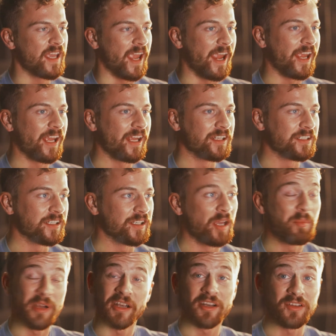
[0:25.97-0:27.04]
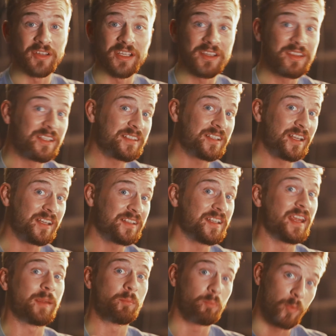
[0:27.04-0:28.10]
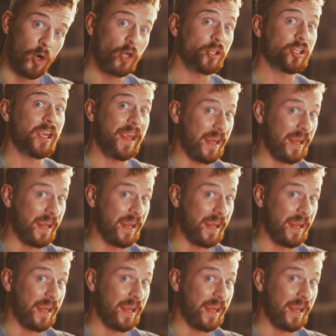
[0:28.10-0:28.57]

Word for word: and uh, apparently this is a Mark